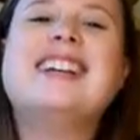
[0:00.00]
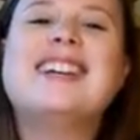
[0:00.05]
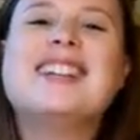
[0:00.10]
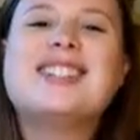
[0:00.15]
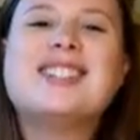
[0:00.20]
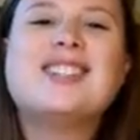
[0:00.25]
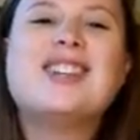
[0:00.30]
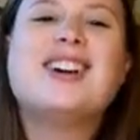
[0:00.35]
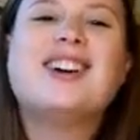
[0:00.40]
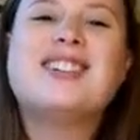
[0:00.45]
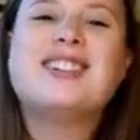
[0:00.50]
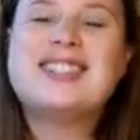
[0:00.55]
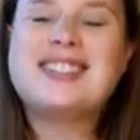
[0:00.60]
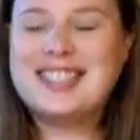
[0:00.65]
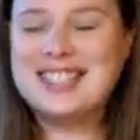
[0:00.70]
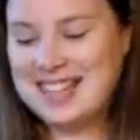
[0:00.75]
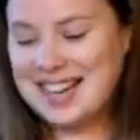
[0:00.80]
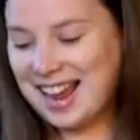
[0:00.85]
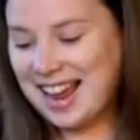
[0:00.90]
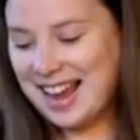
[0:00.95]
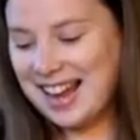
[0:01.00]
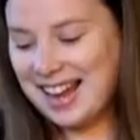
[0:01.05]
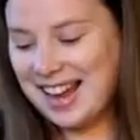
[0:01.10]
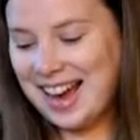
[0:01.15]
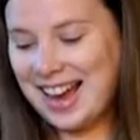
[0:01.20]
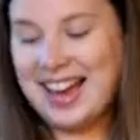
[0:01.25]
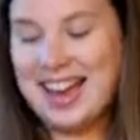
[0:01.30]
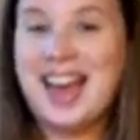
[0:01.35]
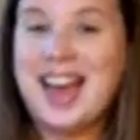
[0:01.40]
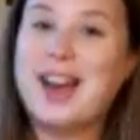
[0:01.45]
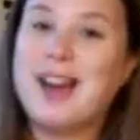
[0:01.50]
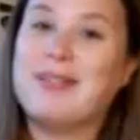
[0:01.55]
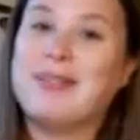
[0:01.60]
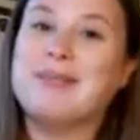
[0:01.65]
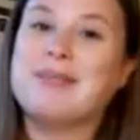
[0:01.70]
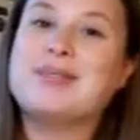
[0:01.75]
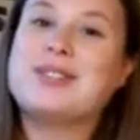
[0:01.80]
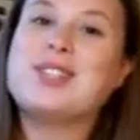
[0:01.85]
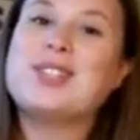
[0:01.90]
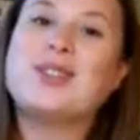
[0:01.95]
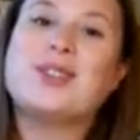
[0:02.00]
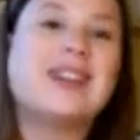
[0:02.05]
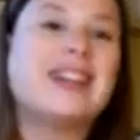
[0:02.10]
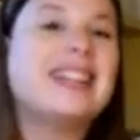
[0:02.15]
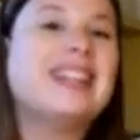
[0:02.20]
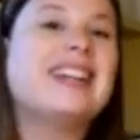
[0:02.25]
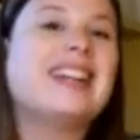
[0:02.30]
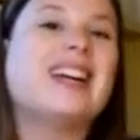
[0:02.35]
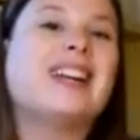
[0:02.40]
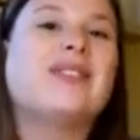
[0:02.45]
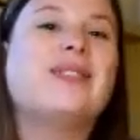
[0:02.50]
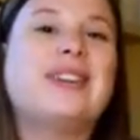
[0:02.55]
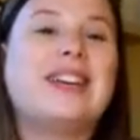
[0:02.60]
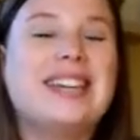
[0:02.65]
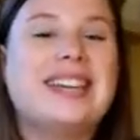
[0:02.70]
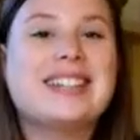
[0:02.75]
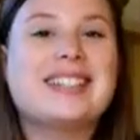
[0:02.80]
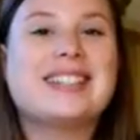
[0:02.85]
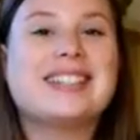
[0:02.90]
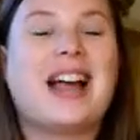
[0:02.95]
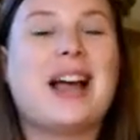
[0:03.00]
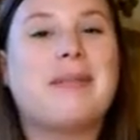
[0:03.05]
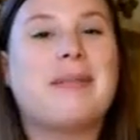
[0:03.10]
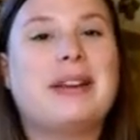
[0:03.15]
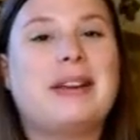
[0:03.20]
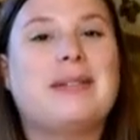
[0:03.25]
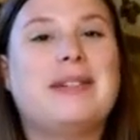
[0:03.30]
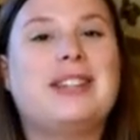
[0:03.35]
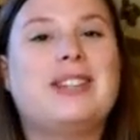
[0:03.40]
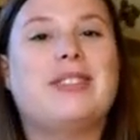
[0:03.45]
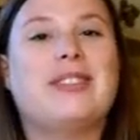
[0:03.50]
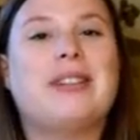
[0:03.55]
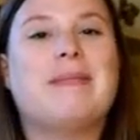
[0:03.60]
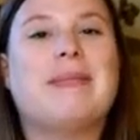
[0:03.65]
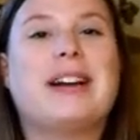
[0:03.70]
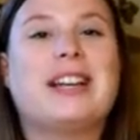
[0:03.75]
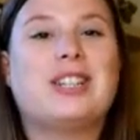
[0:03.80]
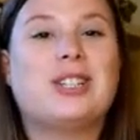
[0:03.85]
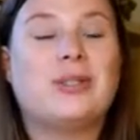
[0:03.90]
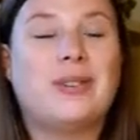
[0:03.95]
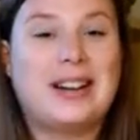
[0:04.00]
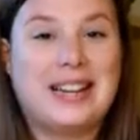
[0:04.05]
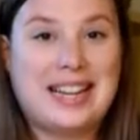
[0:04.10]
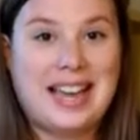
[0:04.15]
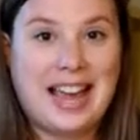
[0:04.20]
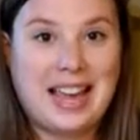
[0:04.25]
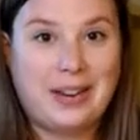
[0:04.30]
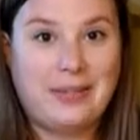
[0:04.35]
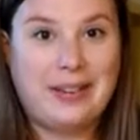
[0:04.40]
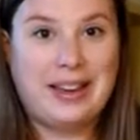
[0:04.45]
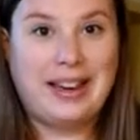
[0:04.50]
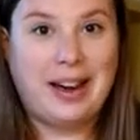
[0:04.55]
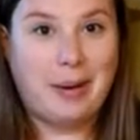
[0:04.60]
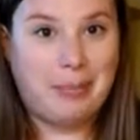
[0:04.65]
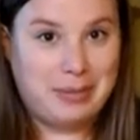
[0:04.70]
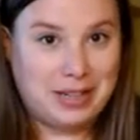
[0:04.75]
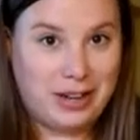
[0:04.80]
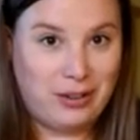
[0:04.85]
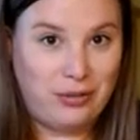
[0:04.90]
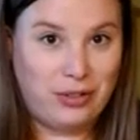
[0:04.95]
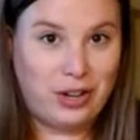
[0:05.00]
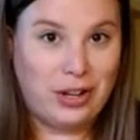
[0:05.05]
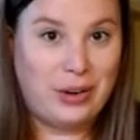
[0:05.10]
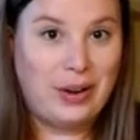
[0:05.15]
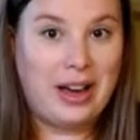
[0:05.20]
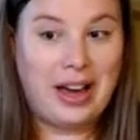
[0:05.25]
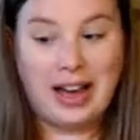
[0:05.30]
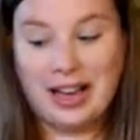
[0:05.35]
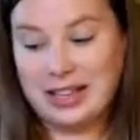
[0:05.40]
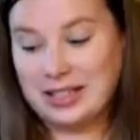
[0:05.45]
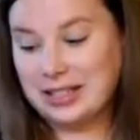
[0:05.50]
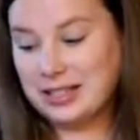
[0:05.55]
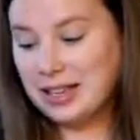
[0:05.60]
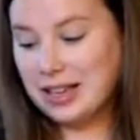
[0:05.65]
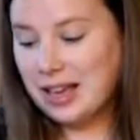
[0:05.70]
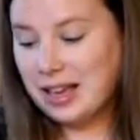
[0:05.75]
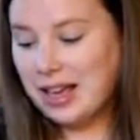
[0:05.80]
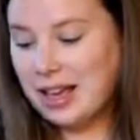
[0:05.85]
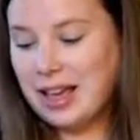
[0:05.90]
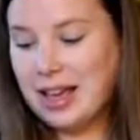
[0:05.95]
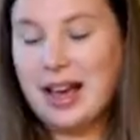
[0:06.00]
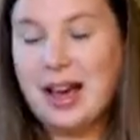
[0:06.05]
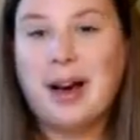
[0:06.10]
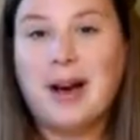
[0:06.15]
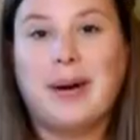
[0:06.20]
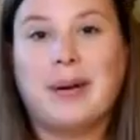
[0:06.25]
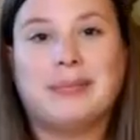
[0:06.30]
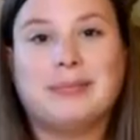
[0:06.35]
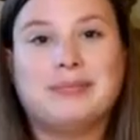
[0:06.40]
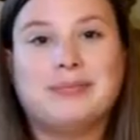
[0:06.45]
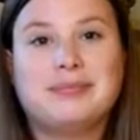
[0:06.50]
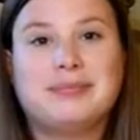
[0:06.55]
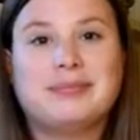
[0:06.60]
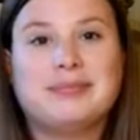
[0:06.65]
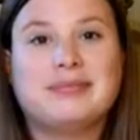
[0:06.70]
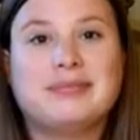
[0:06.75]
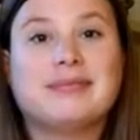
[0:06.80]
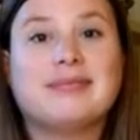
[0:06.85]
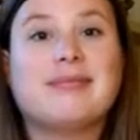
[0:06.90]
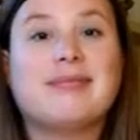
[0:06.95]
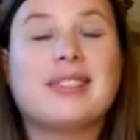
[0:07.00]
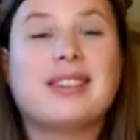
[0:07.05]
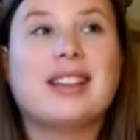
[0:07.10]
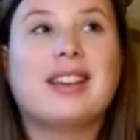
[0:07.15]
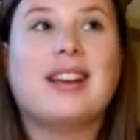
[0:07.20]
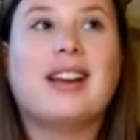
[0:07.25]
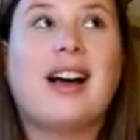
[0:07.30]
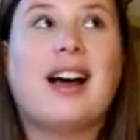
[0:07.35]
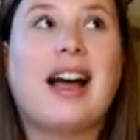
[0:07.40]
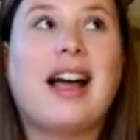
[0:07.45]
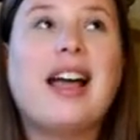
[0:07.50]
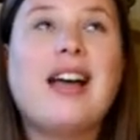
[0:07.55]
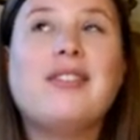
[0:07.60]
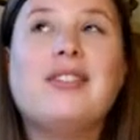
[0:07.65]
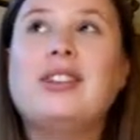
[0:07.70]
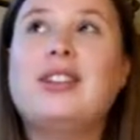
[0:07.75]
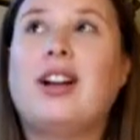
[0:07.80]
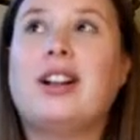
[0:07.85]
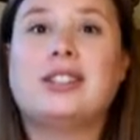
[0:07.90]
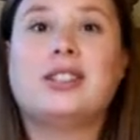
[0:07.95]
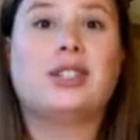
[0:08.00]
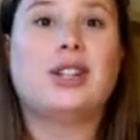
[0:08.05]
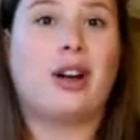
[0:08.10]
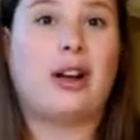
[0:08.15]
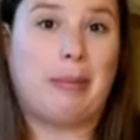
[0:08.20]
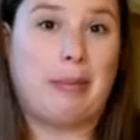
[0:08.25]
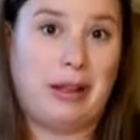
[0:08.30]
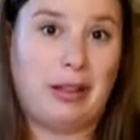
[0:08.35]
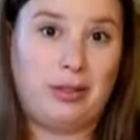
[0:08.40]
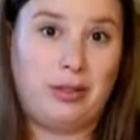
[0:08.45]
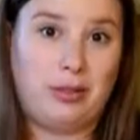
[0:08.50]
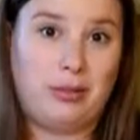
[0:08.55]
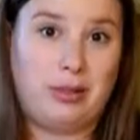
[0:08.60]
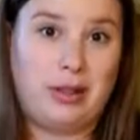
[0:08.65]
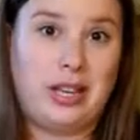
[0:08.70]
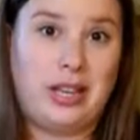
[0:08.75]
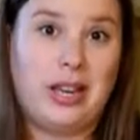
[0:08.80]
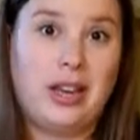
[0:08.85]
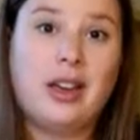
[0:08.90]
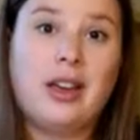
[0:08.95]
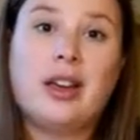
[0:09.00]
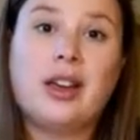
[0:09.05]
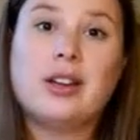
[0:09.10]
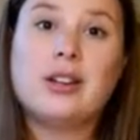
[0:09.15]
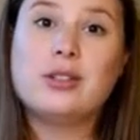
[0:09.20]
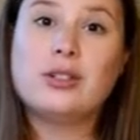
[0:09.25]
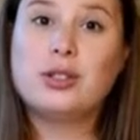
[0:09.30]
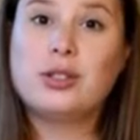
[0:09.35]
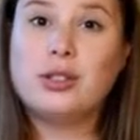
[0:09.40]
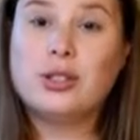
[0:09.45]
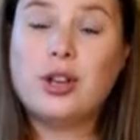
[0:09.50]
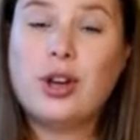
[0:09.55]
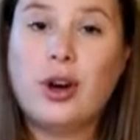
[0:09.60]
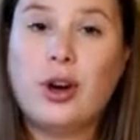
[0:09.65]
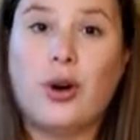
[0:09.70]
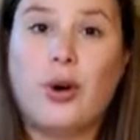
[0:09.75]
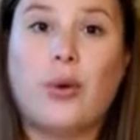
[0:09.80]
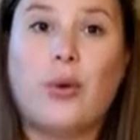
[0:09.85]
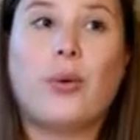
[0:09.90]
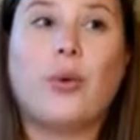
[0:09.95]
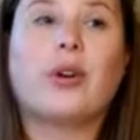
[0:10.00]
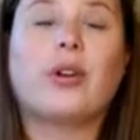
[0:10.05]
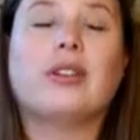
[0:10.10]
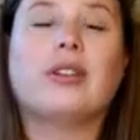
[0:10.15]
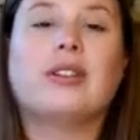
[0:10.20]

So today I am twenty-nine weeks. I'm going to be doing my twenty-eight week update for you guys. Um, I have a lot to talk about this week, so